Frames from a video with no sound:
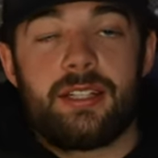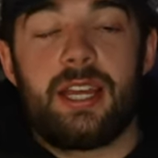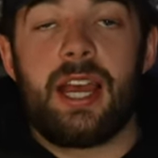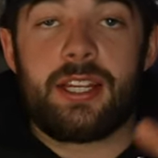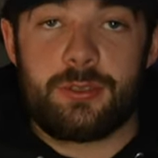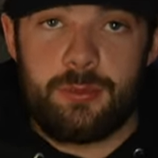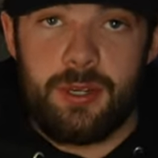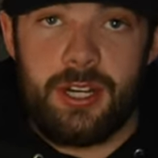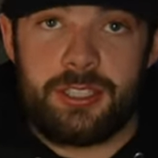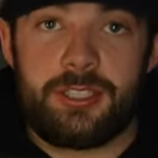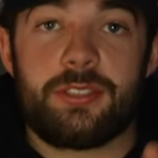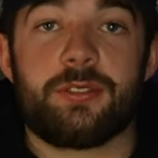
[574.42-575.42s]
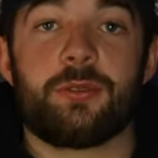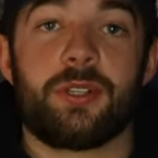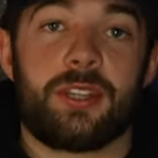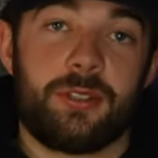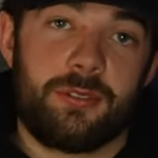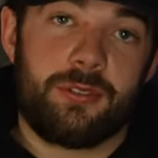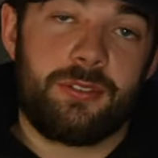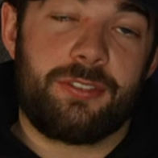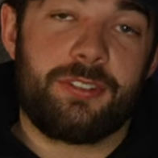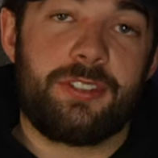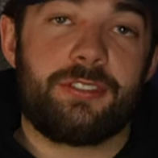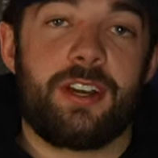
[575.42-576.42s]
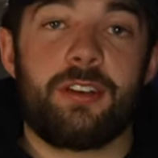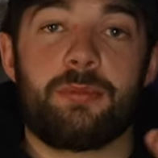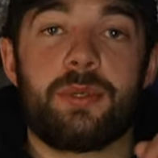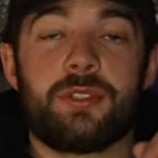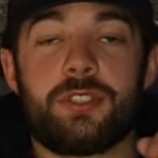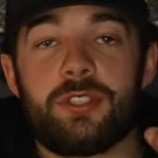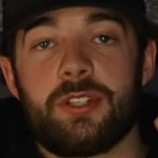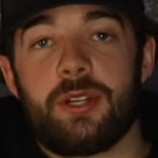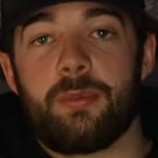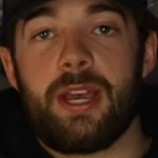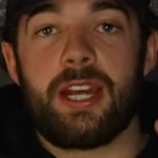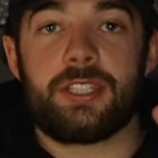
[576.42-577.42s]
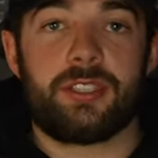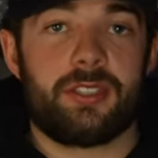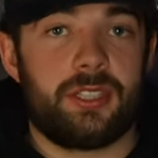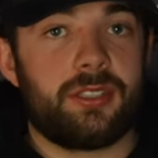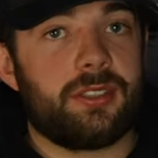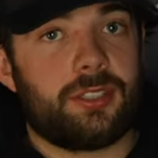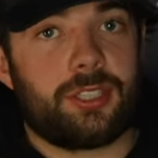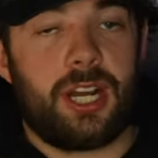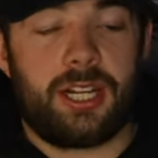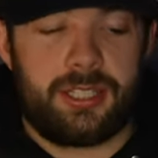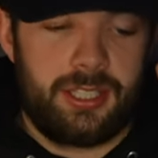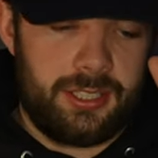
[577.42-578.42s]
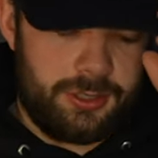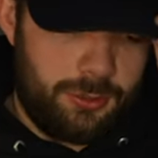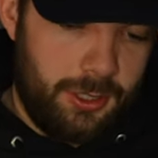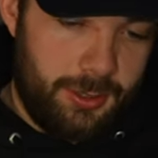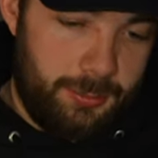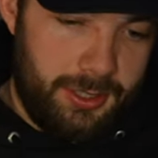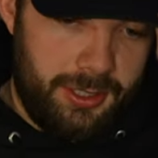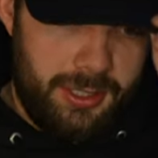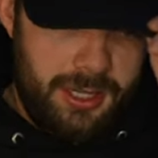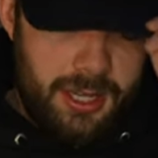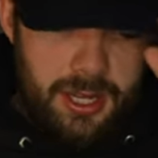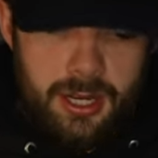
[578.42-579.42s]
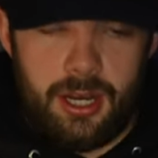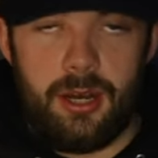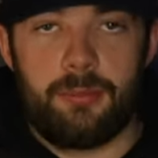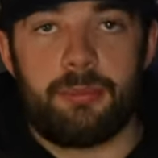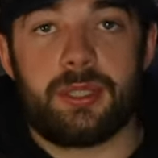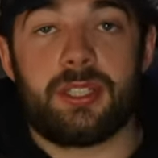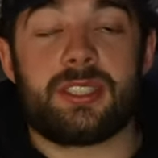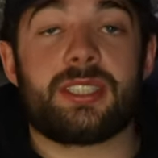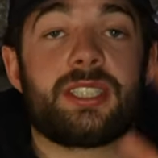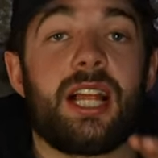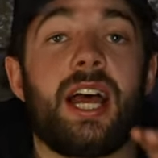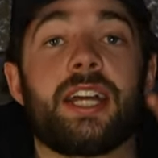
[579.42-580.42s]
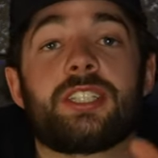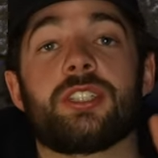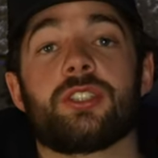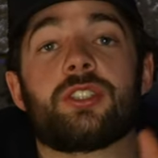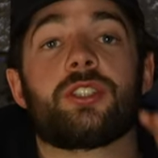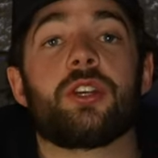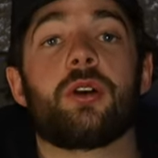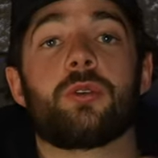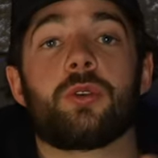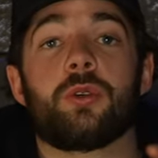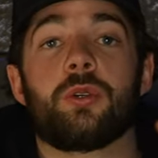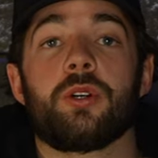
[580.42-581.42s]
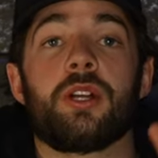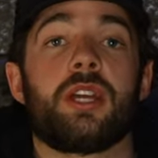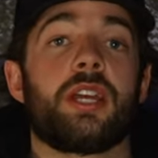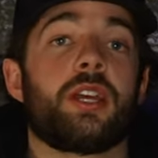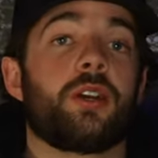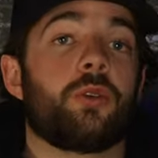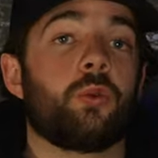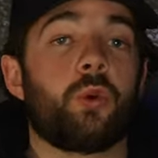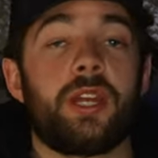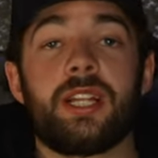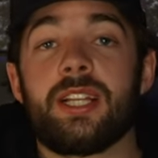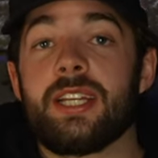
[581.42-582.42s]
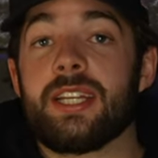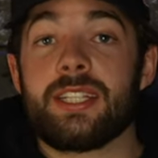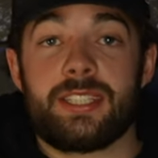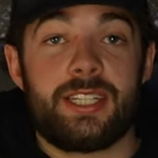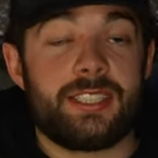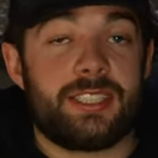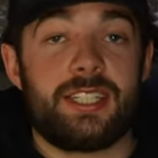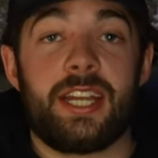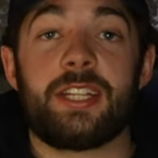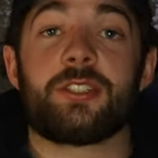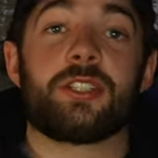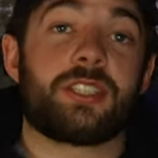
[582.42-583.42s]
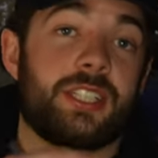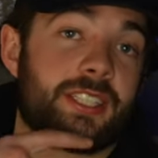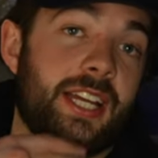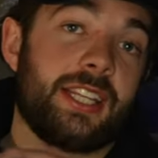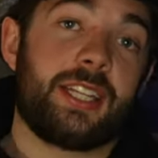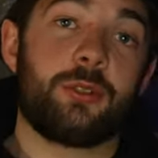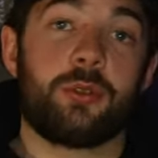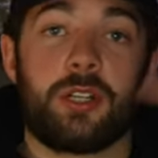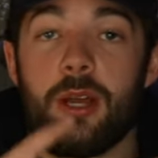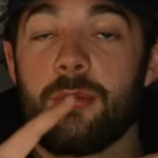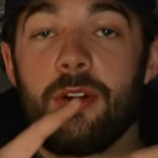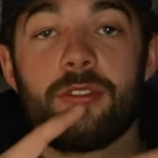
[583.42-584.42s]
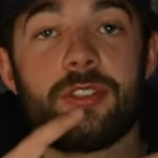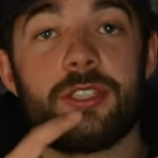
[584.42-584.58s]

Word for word: as much. With the fifty-five boost, you can imagine that the track digs quite a bit. Um, but the slash is so cool. Wheeling, it gets dangerous because that thing will come over